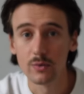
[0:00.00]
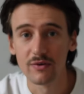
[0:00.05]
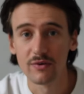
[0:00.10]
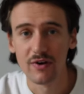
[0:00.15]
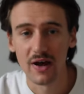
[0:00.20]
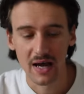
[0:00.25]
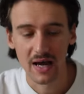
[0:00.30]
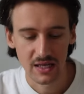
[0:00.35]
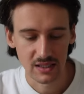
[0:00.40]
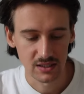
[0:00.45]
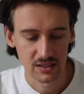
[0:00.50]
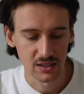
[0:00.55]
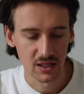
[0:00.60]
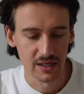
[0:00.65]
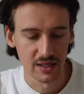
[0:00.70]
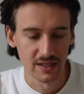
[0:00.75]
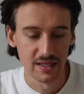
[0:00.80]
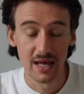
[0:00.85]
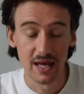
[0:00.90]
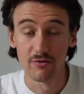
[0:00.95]
with hats,
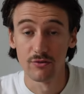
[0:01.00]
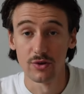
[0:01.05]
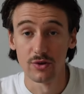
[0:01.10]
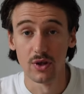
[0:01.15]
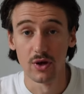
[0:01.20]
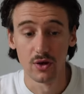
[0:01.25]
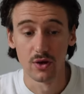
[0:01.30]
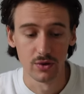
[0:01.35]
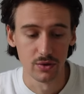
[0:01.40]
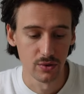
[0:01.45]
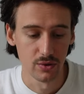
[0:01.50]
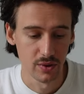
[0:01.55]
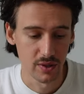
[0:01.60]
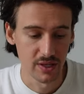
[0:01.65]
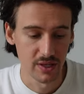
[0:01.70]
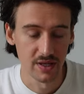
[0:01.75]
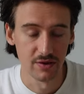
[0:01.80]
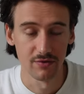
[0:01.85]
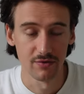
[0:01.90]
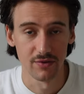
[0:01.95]
I never know
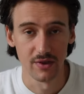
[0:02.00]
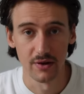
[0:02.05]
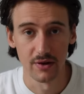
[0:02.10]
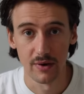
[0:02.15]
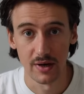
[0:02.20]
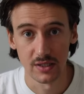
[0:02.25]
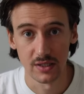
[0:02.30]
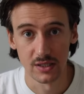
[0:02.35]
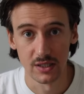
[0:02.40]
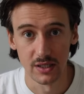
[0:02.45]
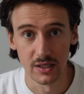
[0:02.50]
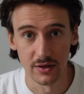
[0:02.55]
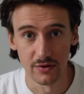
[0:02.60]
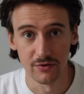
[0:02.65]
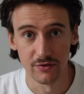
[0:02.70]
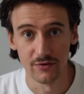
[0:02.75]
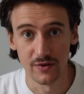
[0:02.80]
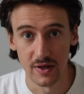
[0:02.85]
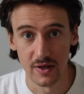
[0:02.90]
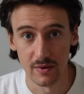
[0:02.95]
if they're actually gonna
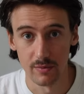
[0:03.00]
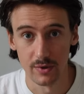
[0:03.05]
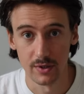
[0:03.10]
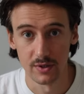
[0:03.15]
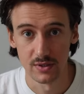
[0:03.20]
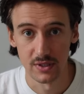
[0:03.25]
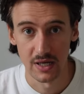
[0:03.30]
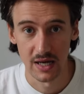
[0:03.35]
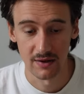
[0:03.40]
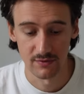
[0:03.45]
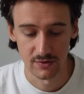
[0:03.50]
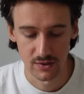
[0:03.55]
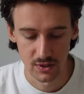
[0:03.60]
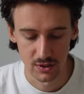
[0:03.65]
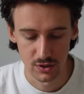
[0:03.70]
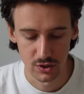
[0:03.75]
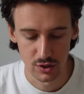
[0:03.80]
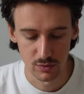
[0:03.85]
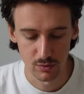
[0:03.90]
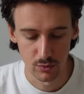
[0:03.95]
fit because I have
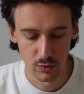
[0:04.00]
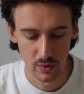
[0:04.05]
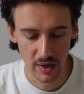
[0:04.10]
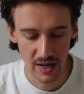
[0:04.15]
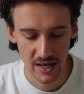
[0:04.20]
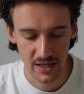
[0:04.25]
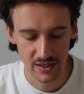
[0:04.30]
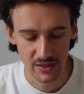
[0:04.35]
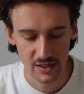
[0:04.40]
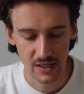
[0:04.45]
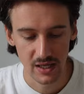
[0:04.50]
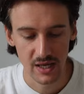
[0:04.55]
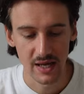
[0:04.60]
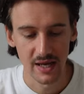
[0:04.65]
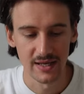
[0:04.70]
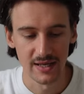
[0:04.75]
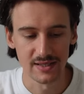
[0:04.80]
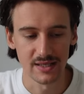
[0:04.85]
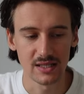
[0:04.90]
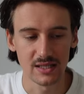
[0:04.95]
such a small head.
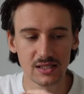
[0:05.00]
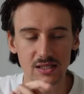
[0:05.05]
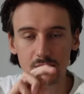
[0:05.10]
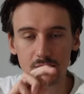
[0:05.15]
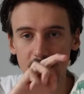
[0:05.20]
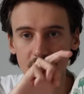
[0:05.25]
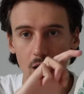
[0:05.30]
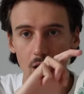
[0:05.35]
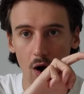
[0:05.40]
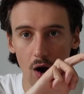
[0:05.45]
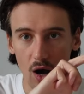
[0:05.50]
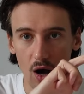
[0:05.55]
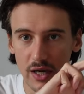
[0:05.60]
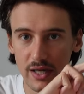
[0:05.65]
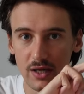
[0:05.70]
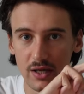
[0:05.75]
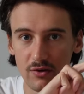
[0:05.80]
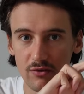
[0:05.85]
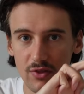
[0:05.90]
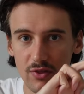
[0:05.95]
It tends to be the
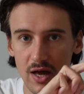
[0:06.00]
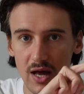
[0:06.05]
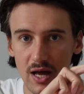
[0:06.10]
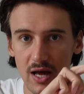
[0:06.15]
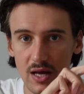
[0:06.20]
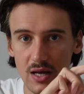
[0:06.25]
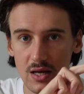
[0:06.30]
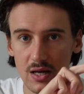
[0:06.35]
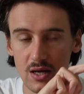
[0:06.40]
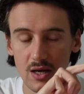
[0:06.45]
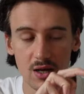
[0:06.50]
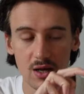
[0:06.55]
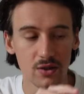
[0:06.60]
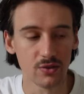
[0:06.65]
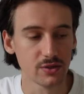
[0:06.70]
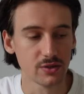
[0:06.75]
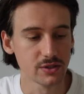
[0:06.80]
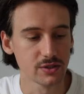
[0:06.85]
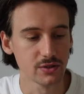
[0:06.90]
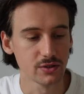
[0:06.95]
height of the hat
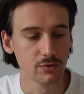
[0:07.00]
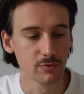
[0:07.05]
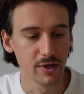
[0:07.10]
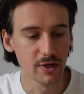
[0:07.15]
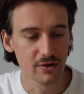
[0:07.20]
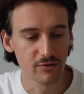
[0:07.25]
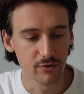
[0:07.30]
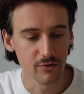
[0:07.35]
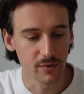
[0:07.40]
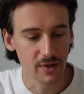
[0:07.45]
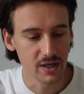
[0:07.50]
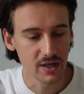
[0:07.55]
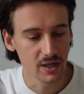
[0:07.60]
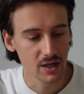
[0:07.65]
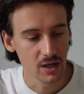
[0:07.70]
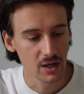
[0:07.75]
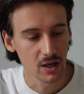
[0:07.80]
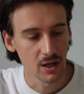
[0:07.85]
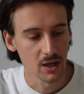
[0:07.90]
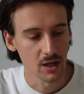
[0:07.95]
that's too big for me.
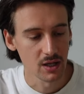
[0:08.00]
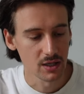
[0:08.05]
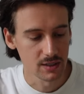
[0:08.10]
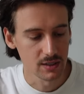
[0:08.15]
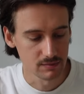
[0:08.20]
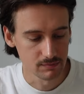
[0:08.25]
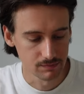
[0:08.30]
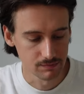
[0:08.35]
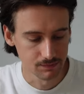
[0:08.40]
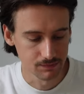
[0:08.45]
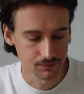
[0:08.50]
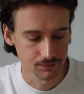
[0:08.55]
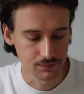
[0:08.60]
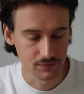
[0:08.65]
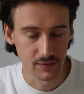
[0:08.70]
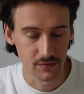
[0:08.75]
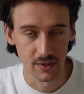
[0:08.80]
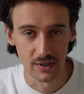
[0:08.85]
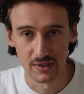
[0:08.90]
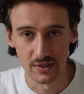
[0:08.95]
Um,
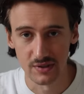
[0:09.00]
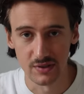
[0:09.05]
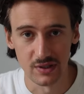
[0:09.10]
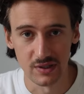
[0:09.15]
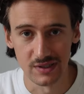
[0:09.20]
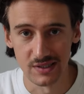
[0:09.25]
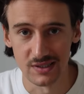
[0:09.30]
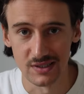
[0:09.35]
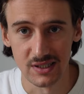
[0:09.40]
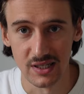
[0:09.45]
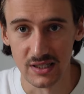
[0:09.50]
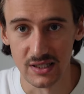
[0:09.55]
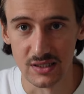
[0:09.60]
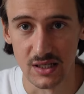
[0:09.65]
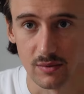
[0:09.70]
it kind of sticks